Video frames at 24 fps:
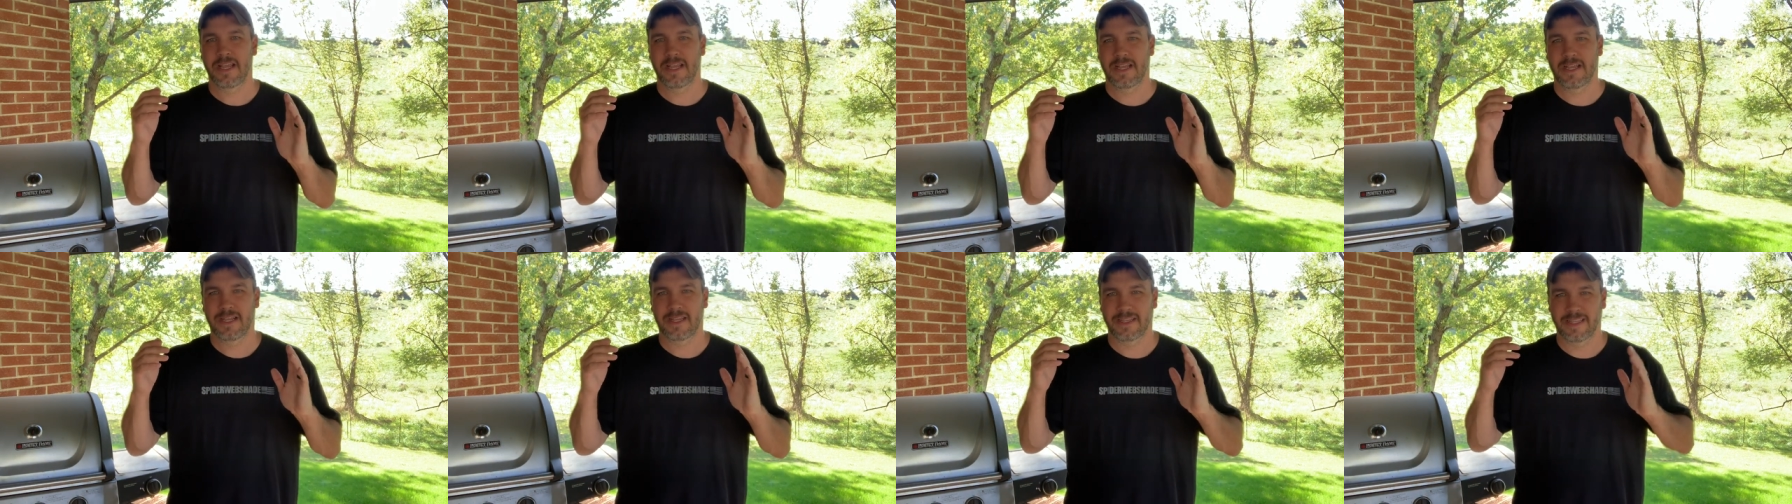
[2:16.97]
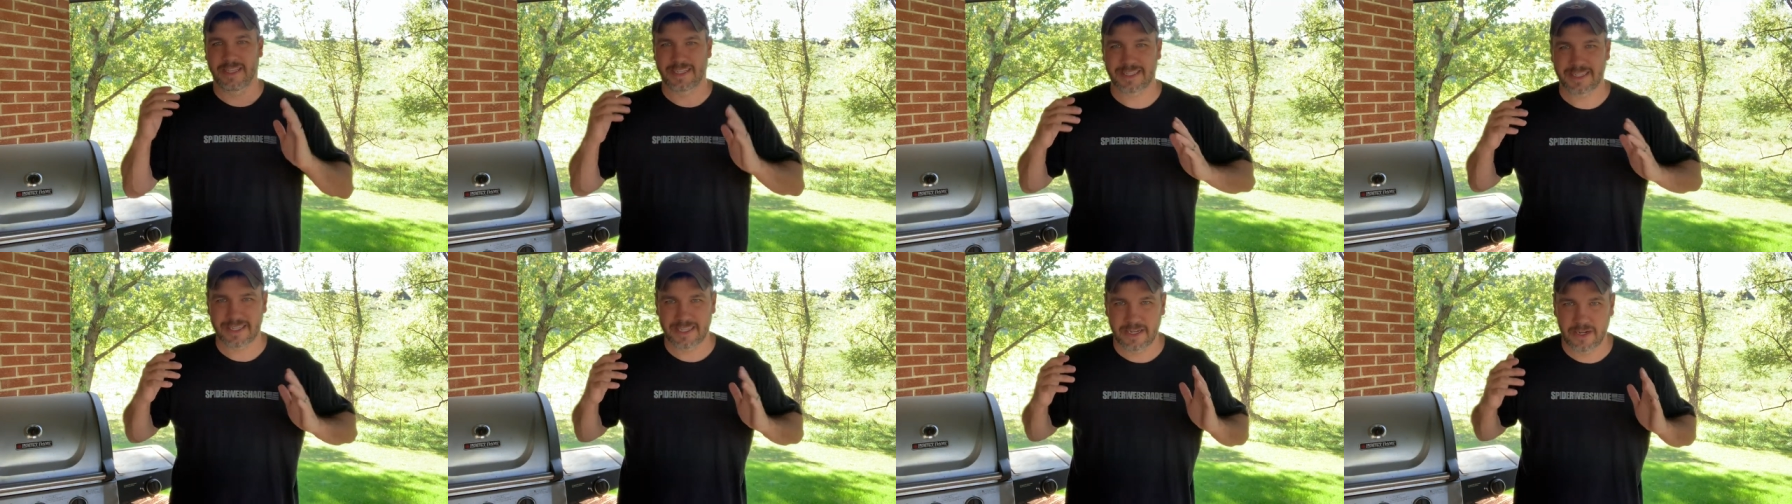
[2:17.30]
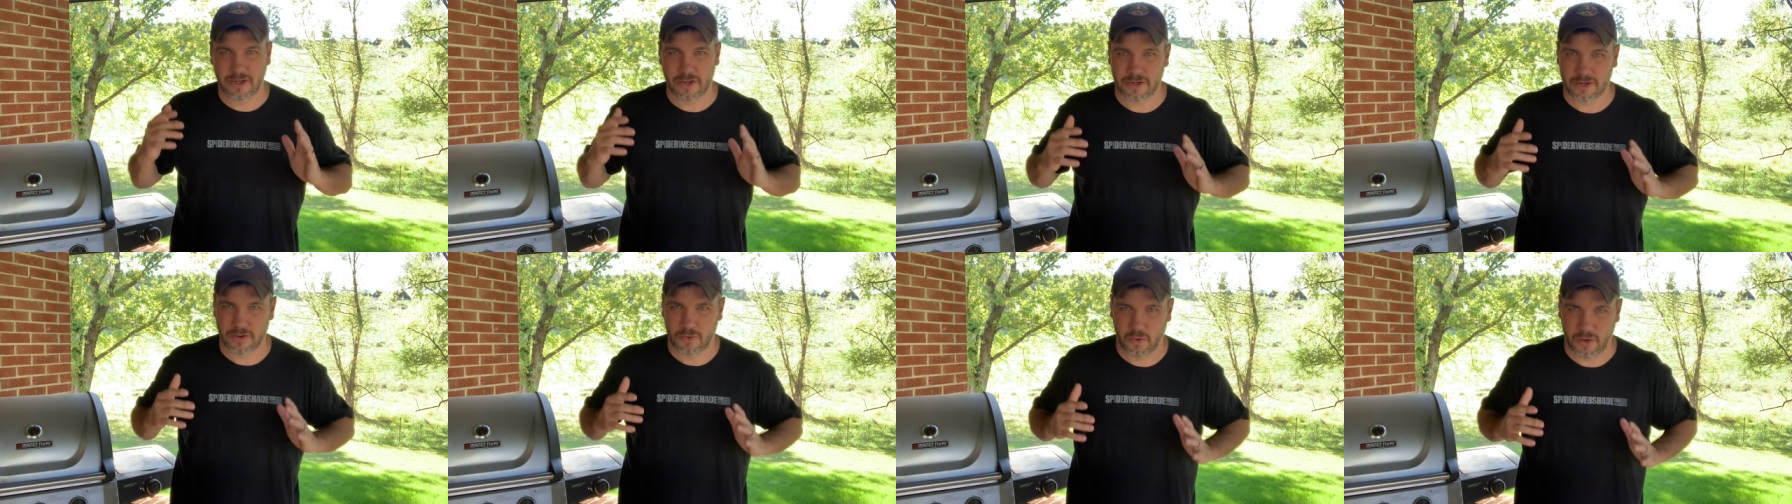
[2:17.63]
let's get
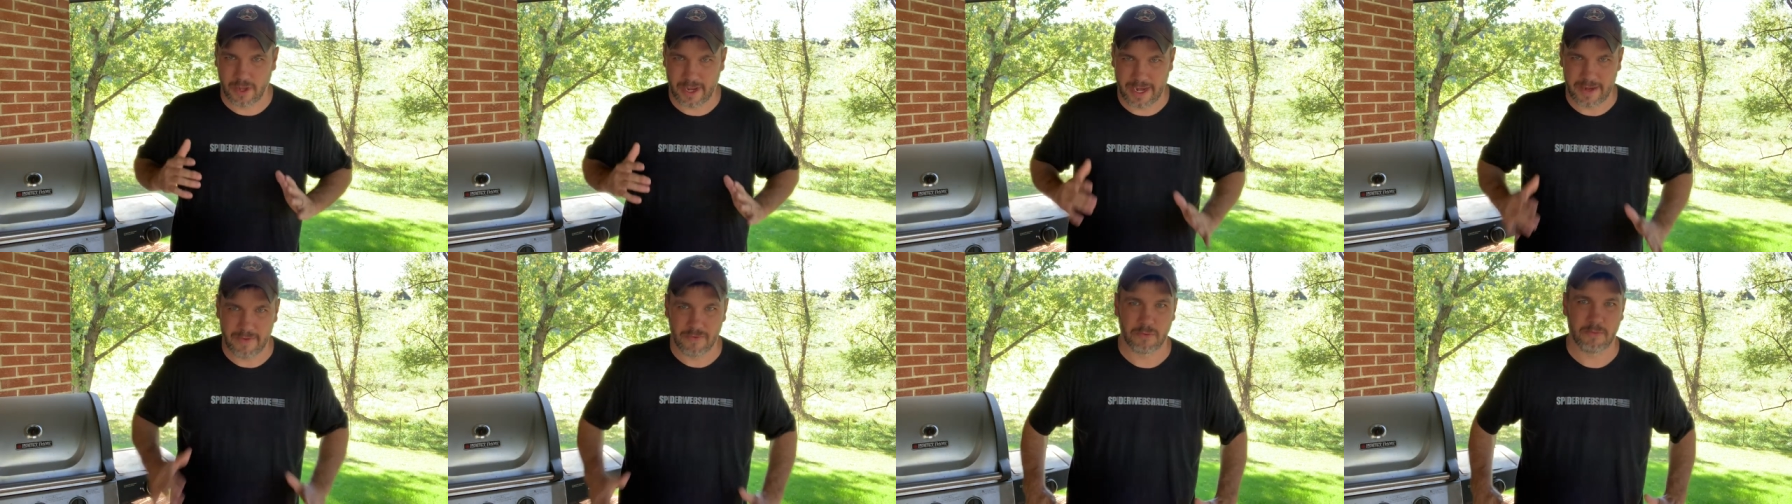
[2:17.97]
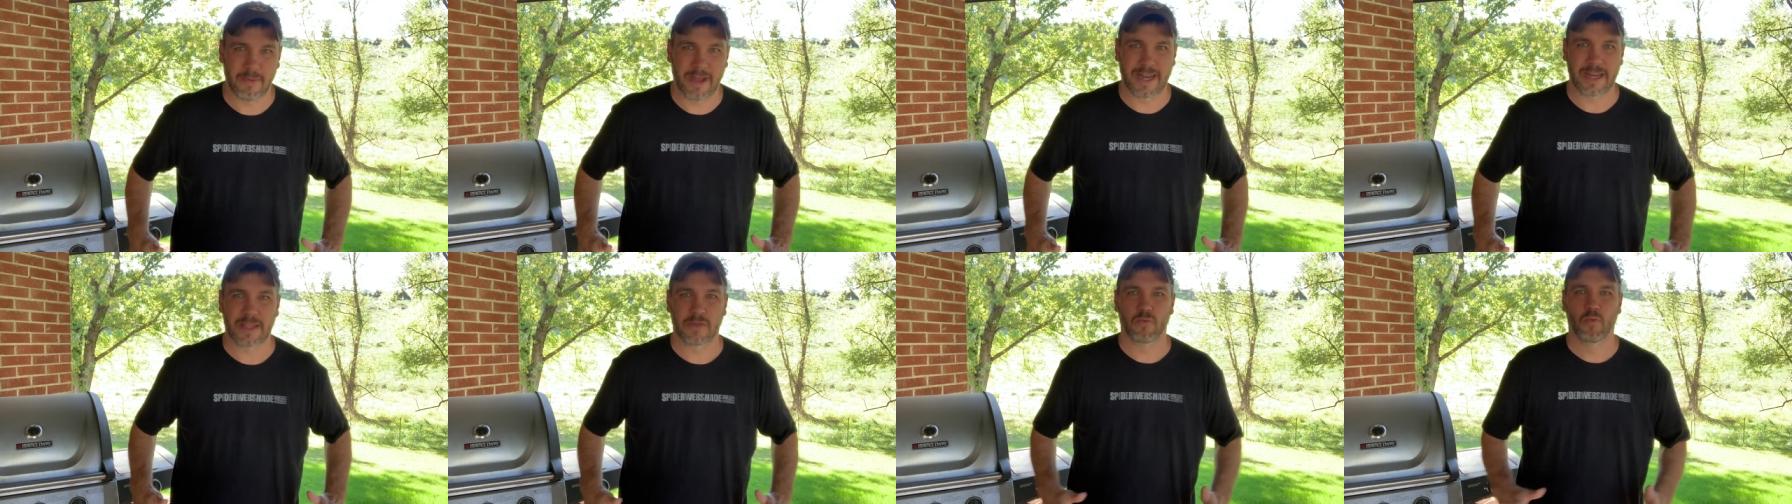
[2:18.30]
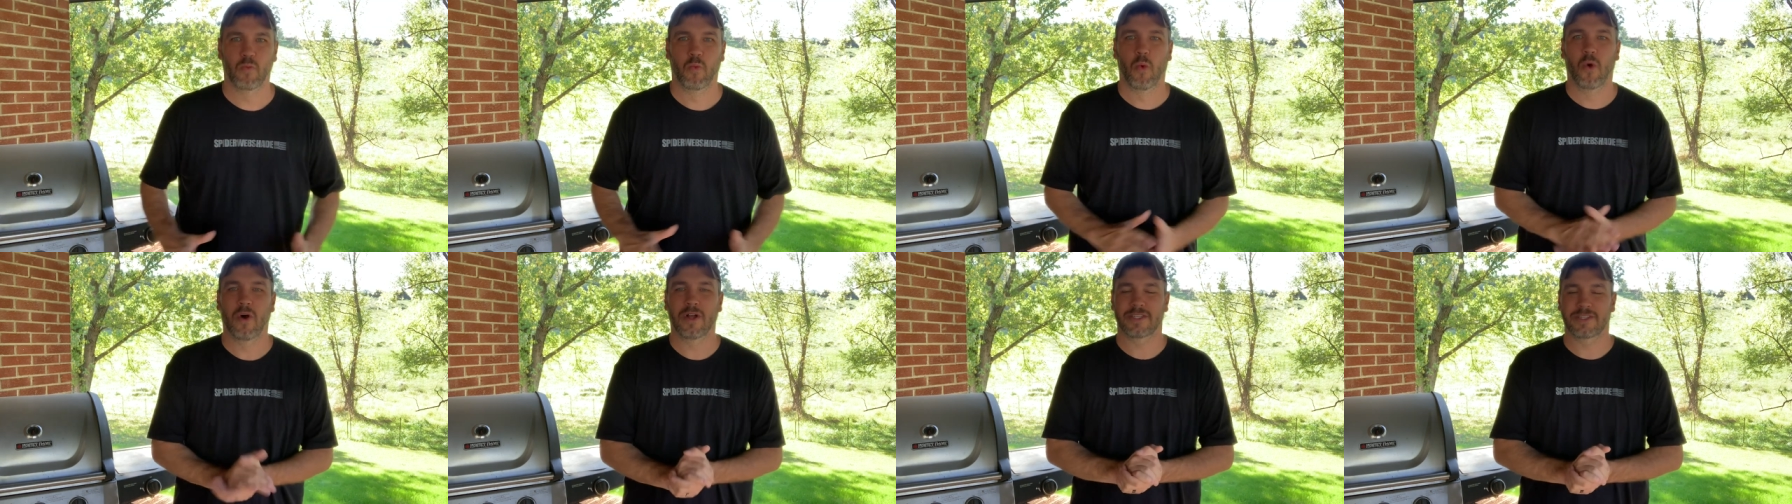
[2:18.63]
on to what everybody
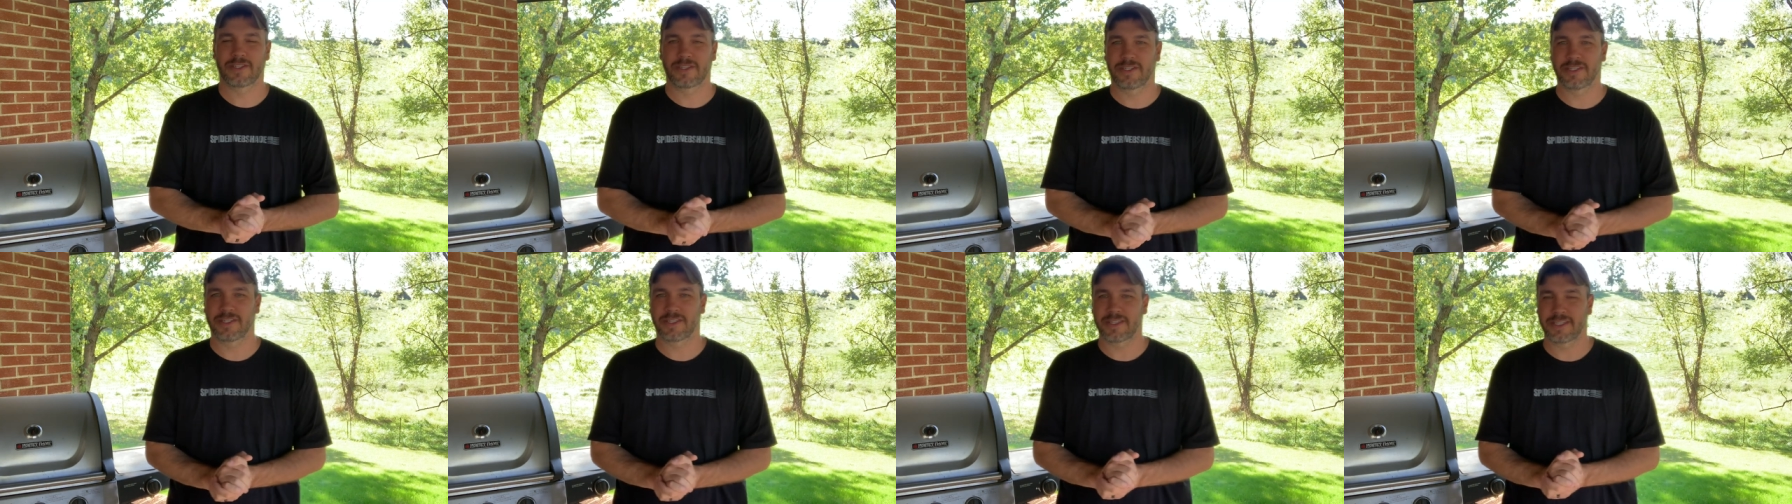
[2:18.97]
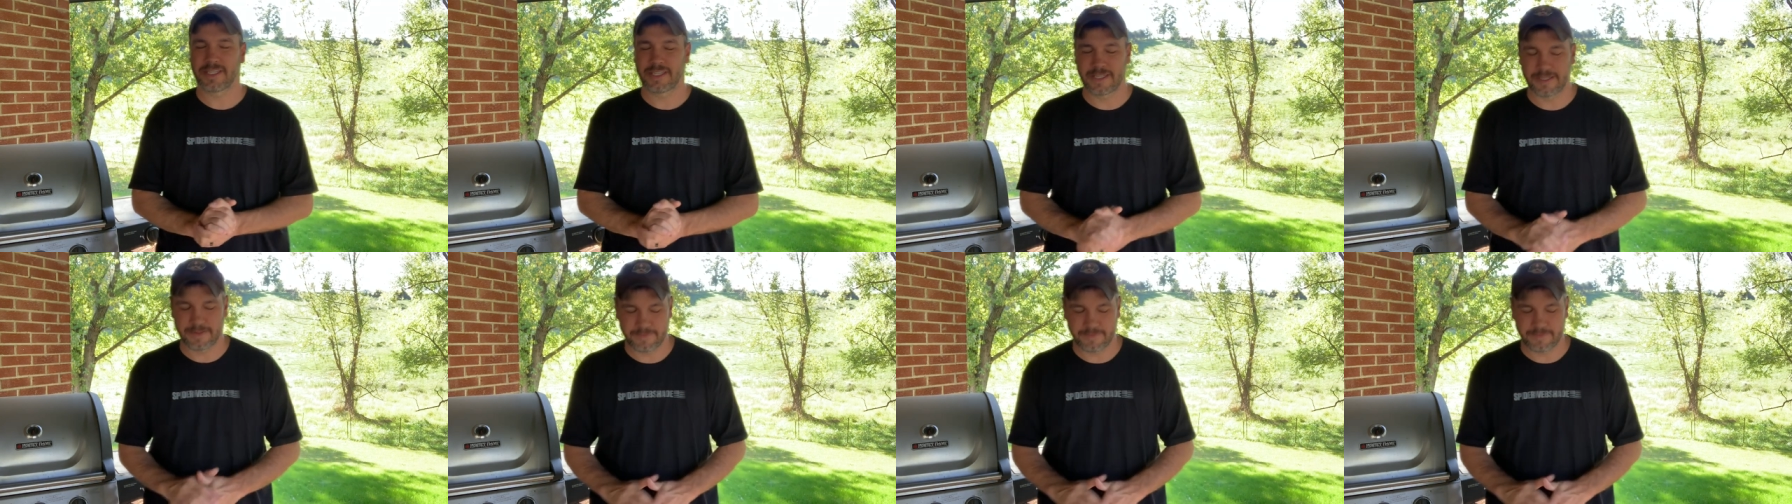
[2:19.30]
wants to see.